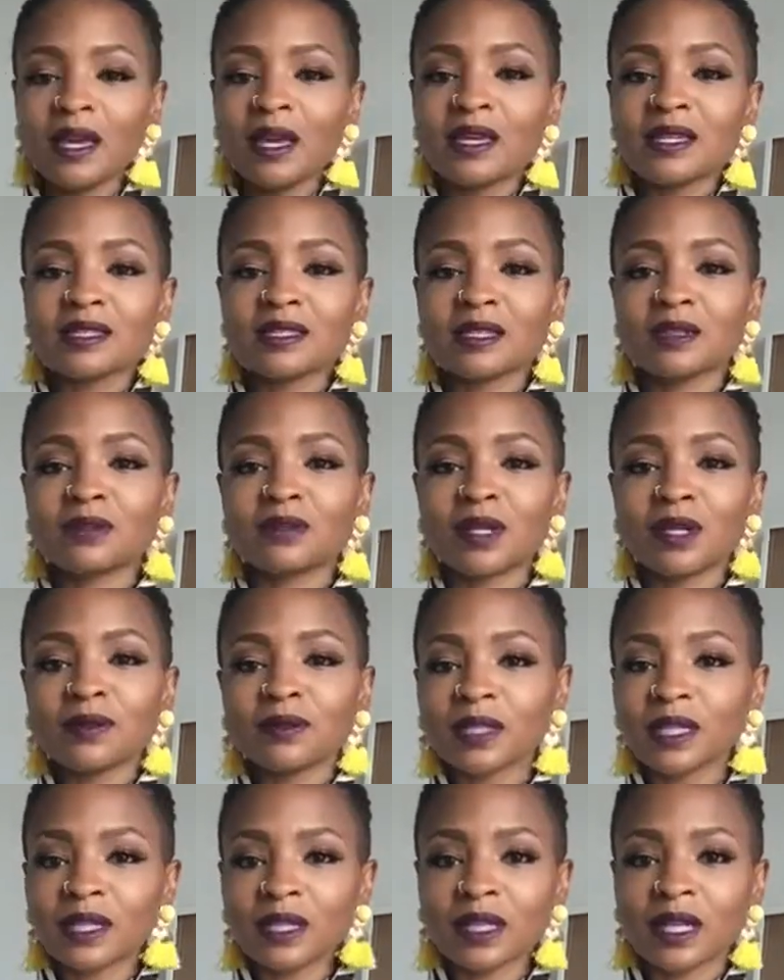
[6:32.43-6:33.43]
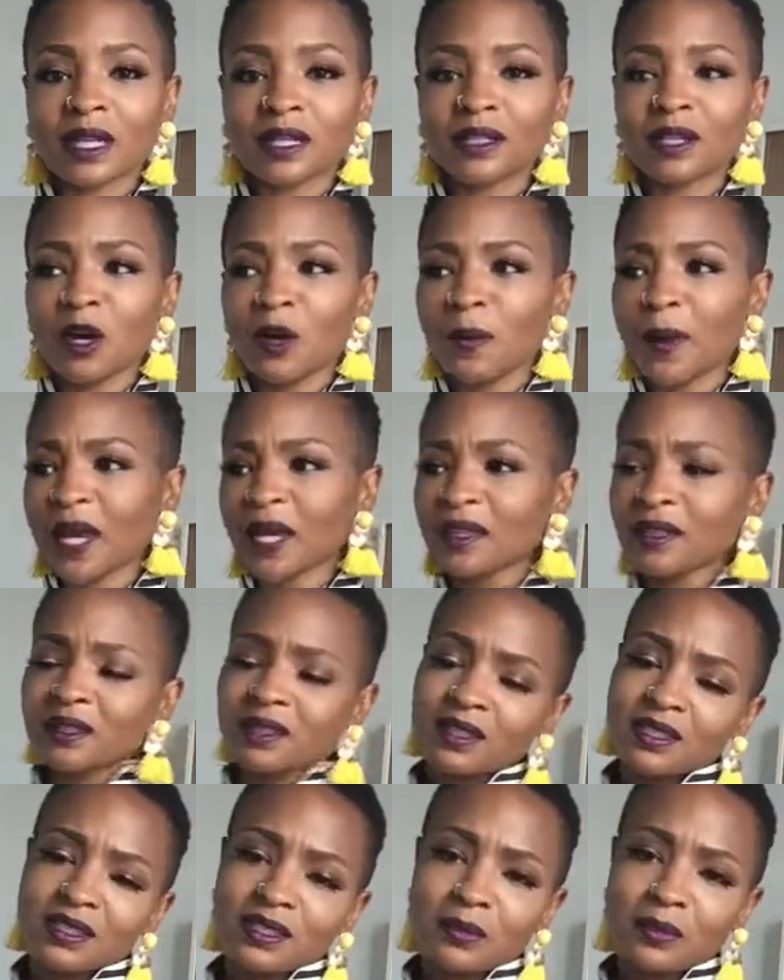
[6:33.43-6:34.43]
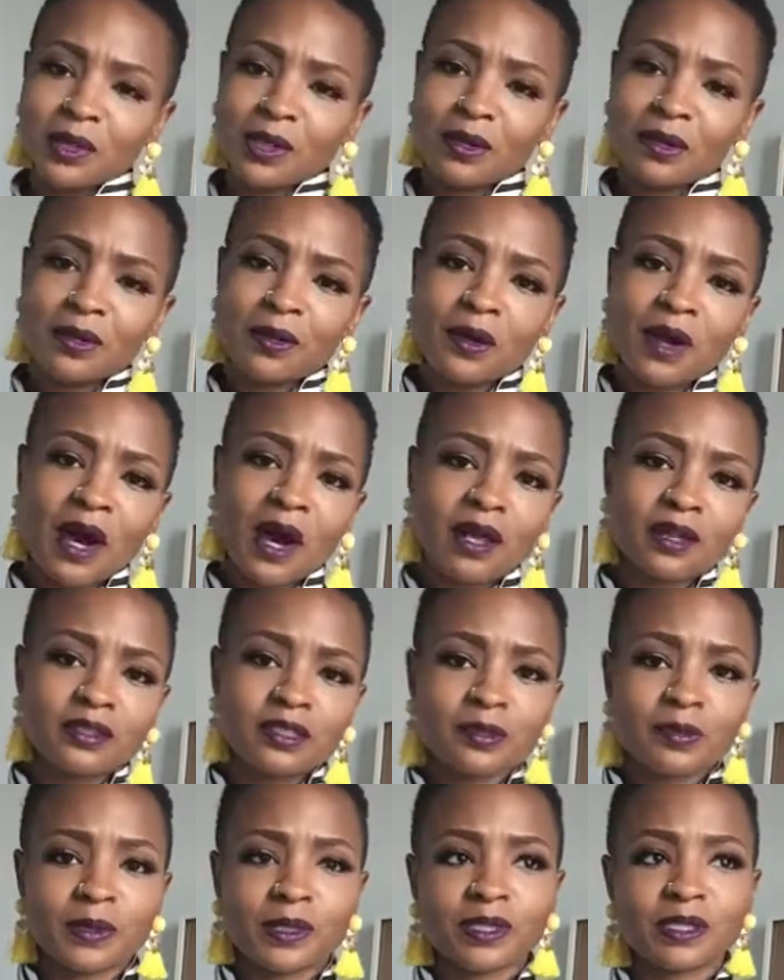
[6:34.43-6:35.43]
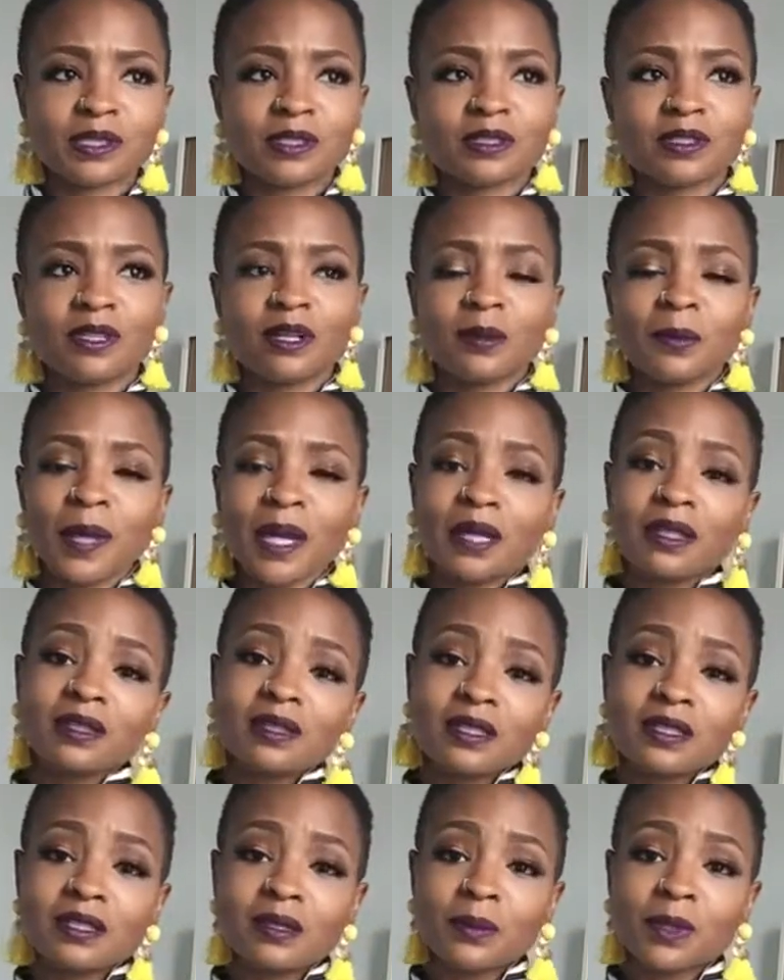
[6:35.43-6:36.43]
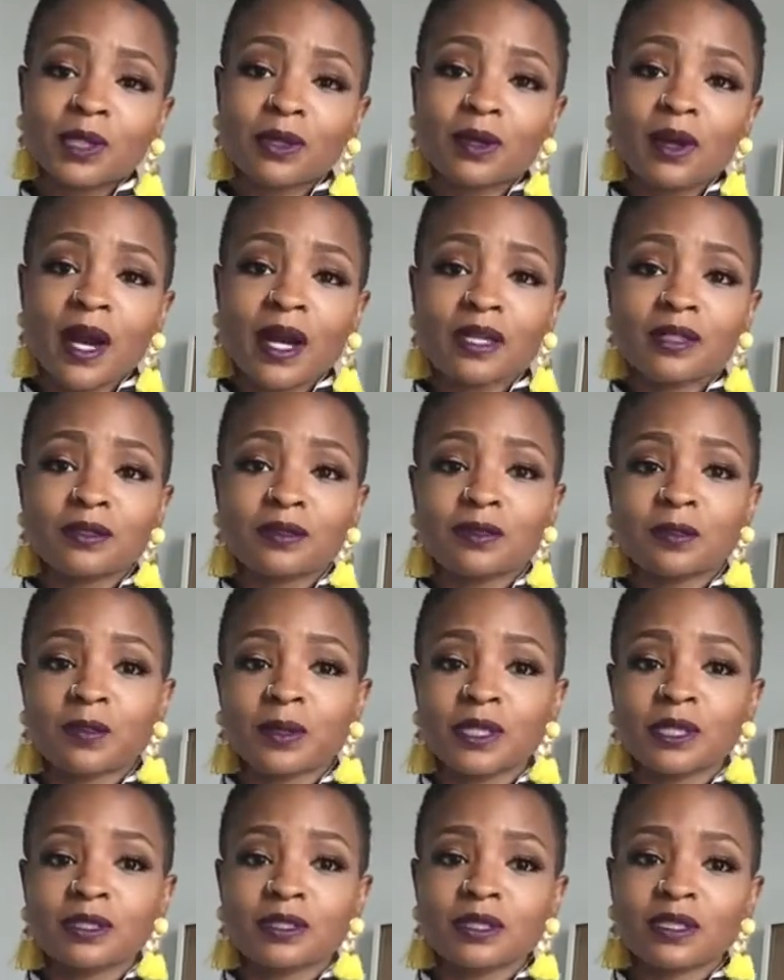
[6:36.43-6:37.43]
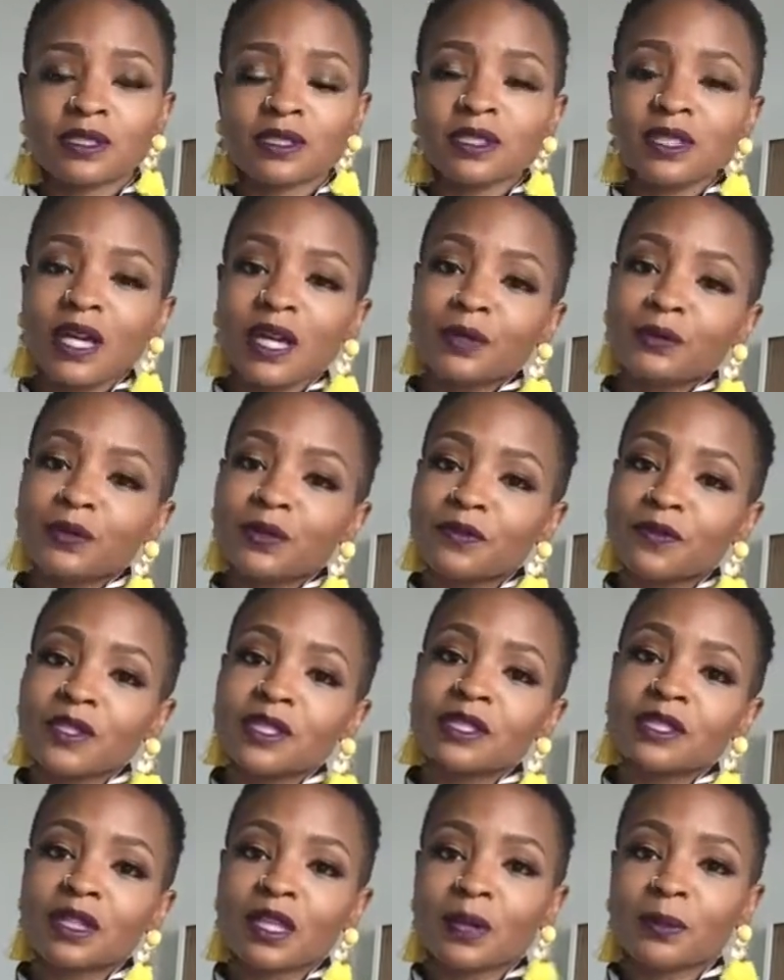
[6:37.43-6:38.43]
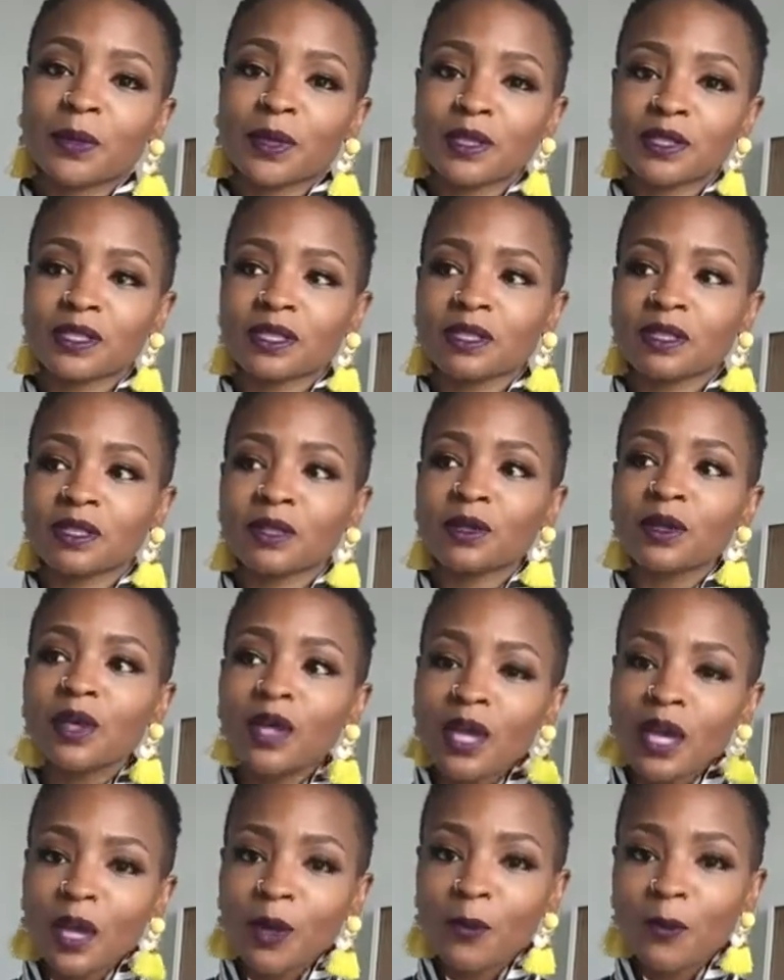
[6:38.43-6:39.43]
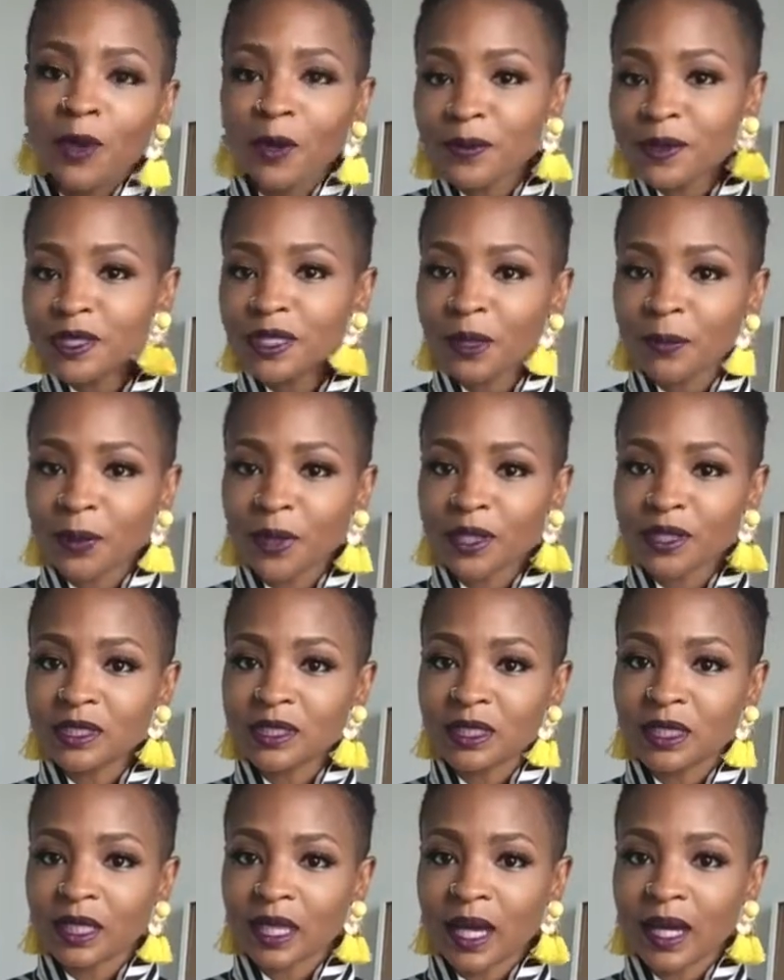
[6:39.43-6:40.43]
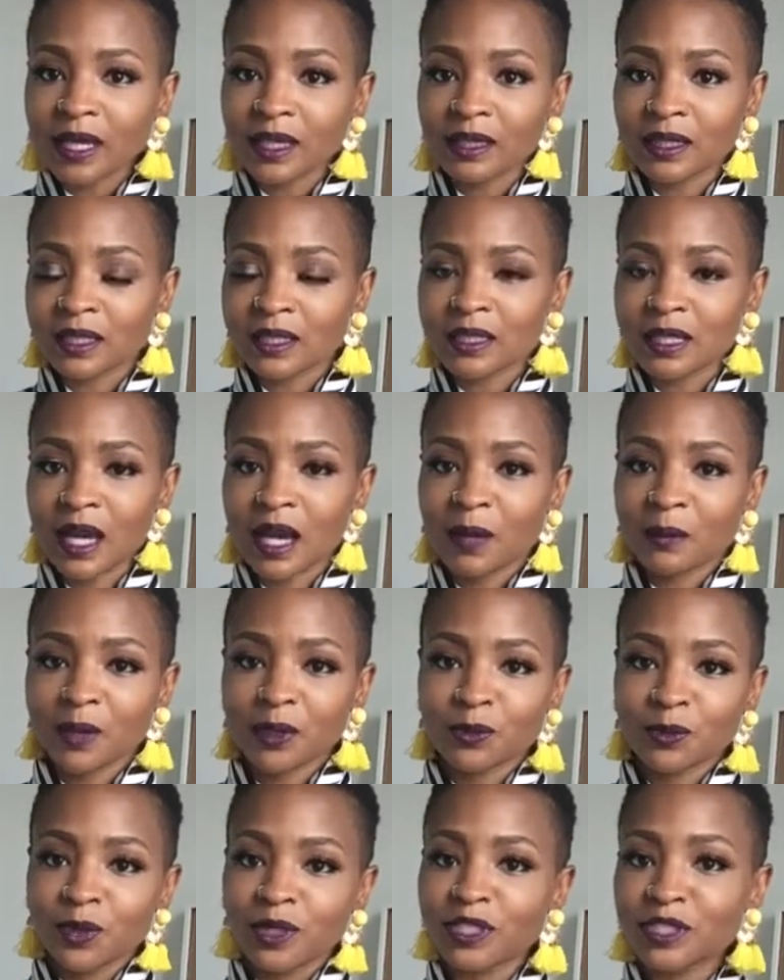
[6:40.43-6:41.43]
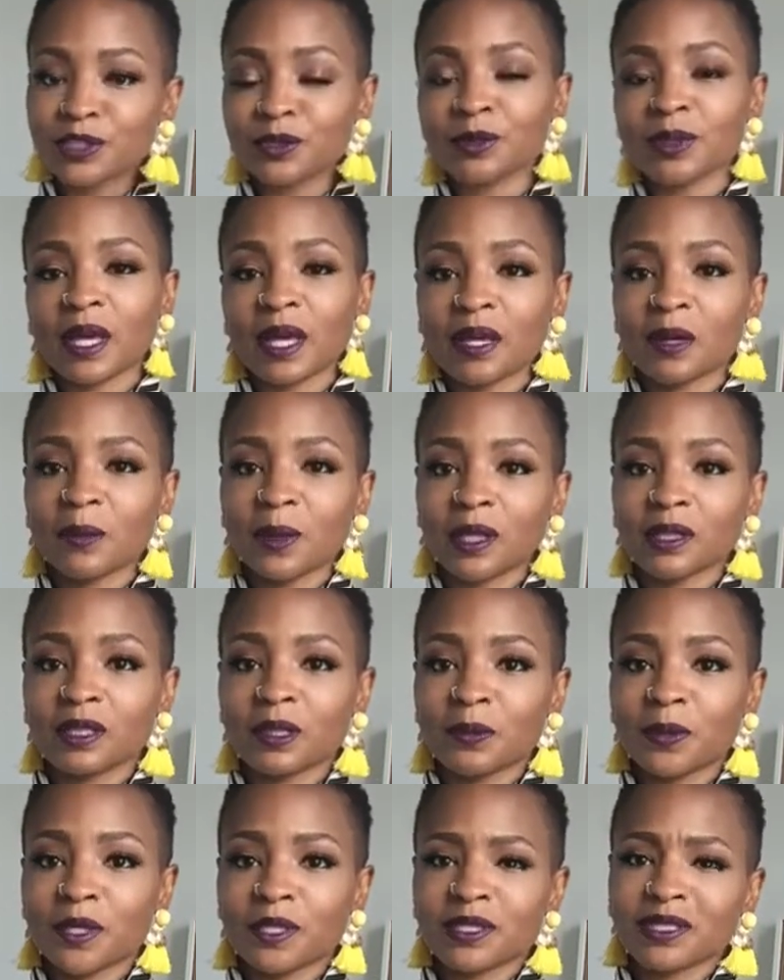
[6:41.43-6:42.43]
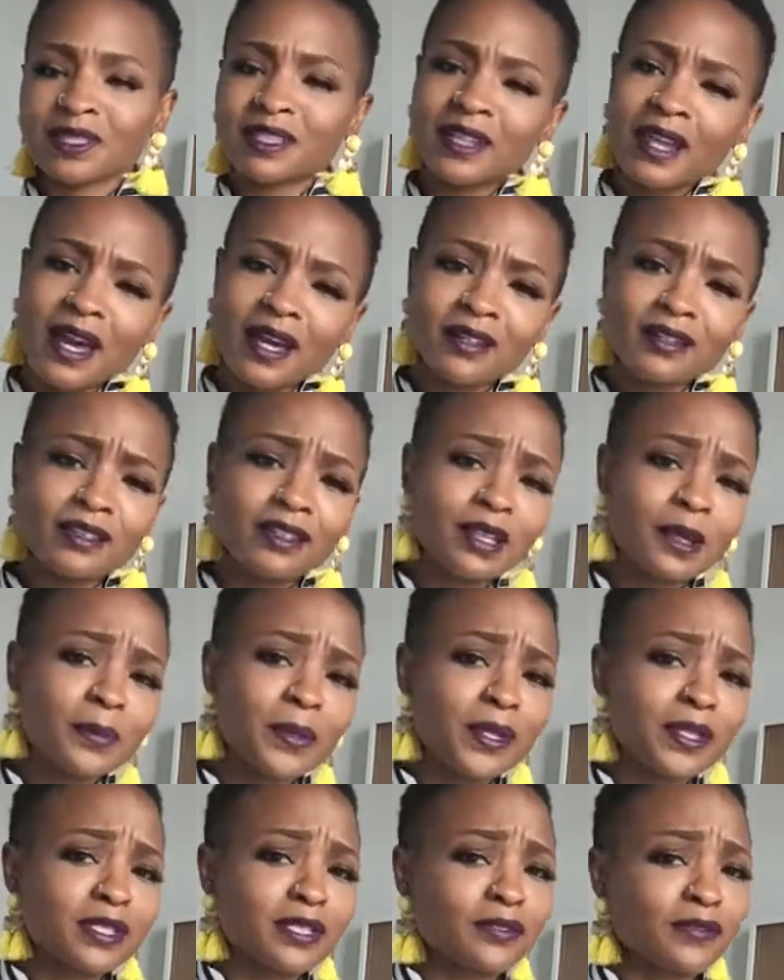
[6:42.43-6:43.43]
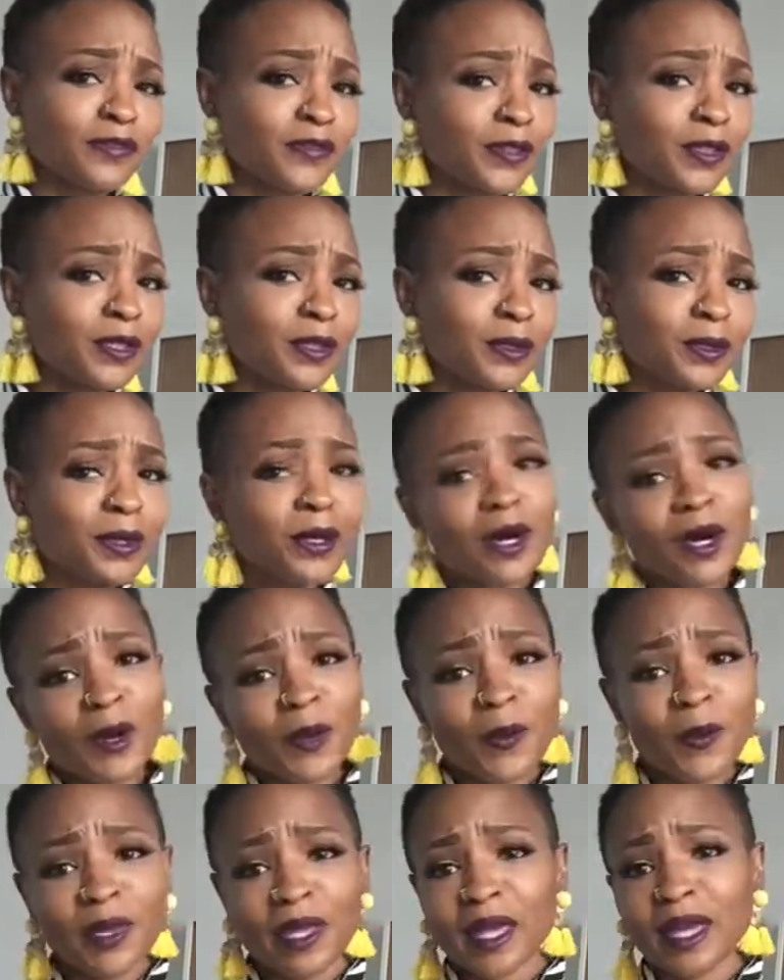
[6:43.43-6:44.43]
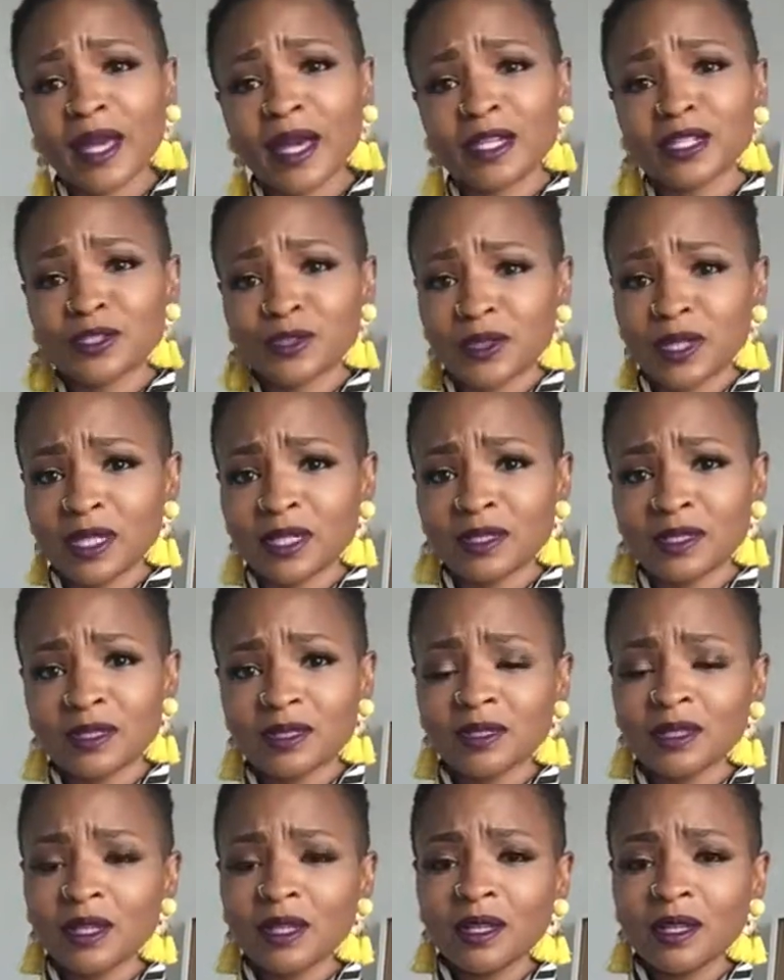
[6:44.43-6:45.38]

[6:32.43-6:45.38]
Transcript: And so don't neglect. Go back and look at some of your old college pictures. Go back and look at some of your old high school pictures and just kind of revisit that person, and what was that person like at that time, and what did you like about that person, and how did that person feel when they got dressed?